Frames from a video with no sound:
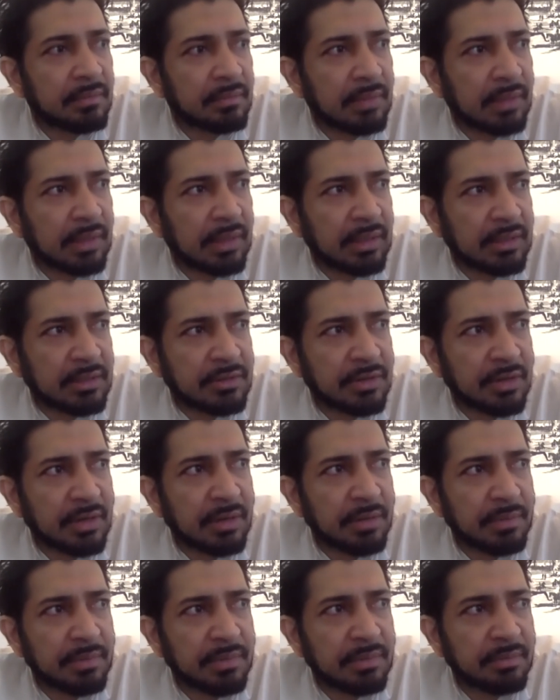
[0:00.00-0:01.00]
it's
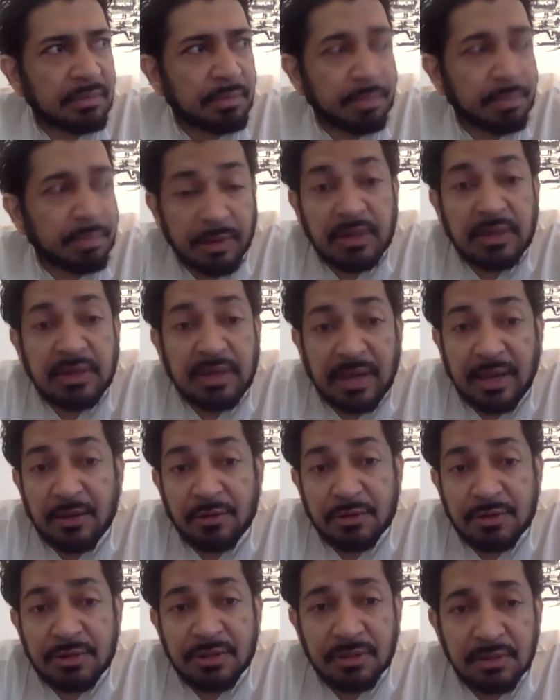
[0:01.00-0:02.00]
really burnt
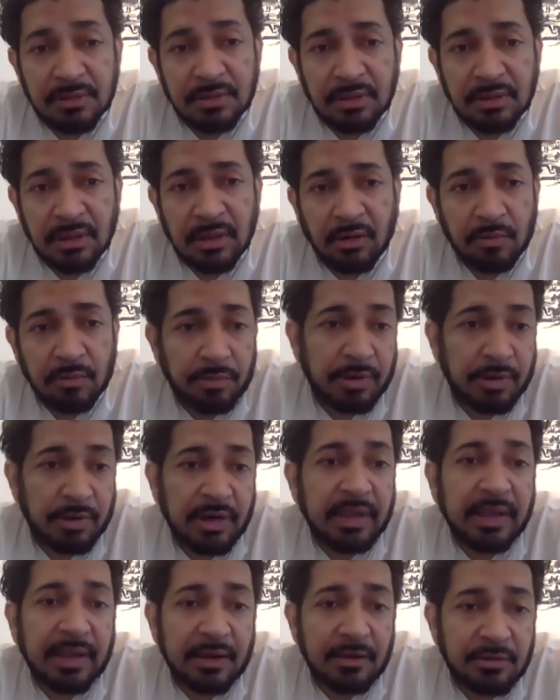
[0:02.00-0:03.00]
out or
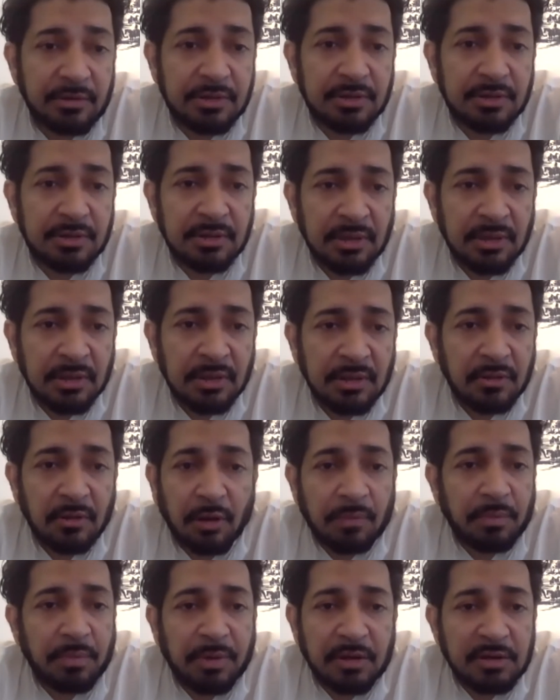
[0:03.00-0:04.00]
burning out,
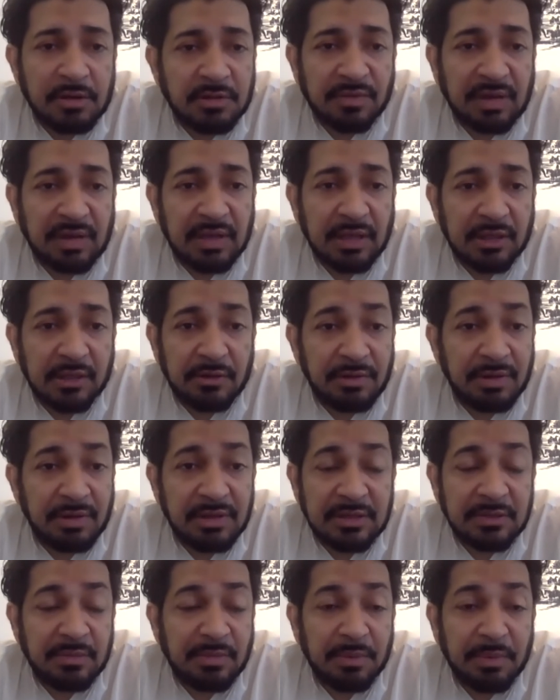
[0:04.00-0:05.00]
not because of any other
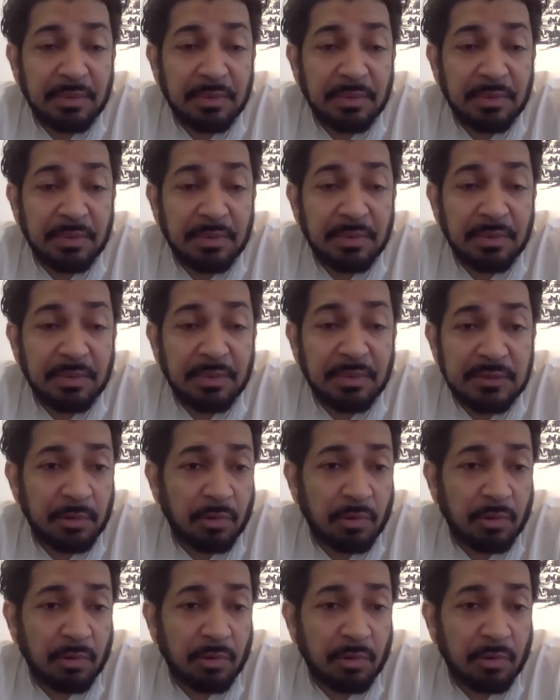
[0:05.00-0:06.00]
reason, but
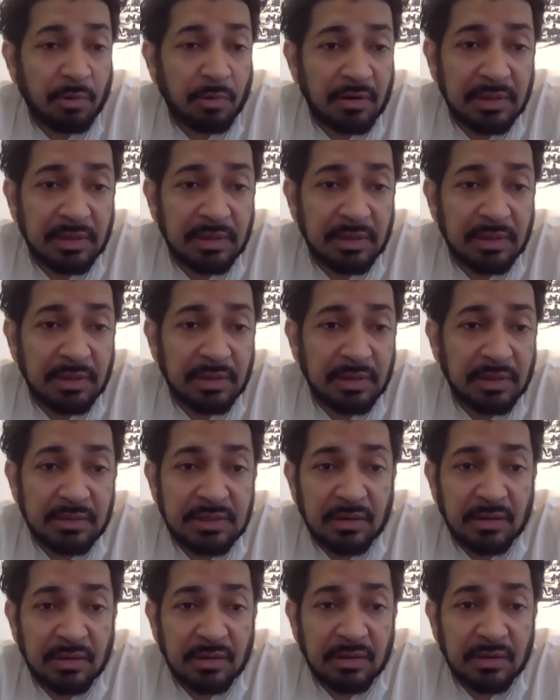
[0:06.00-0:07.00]
because people who are vulnerable
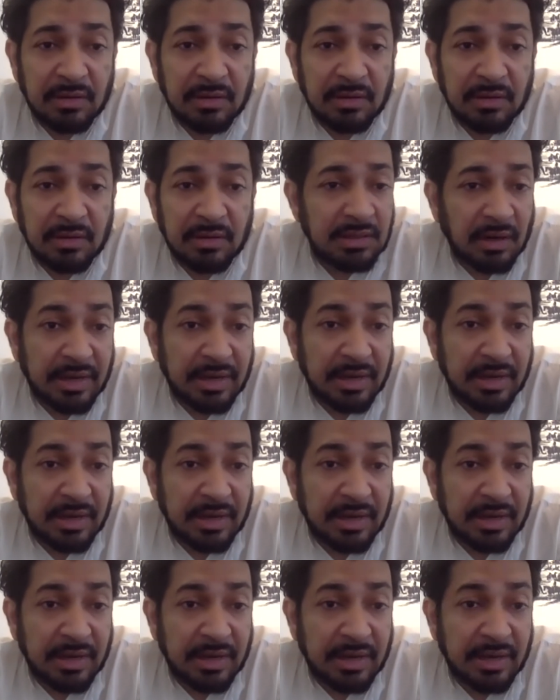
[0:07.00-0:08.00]
and sick
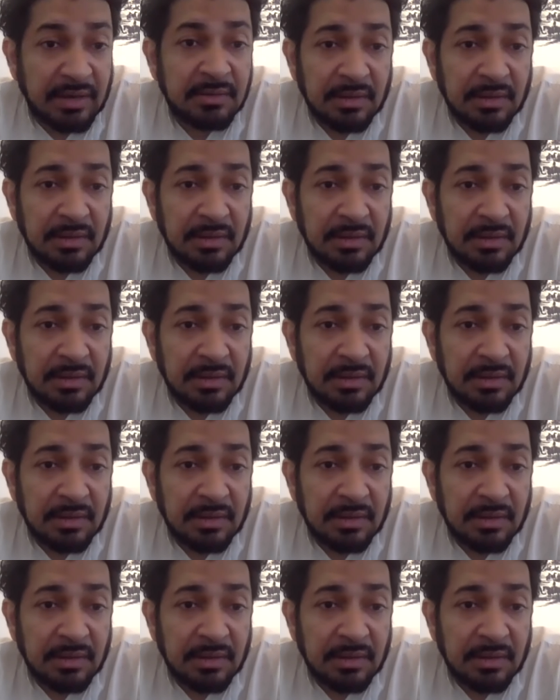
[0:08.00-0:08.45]
are dead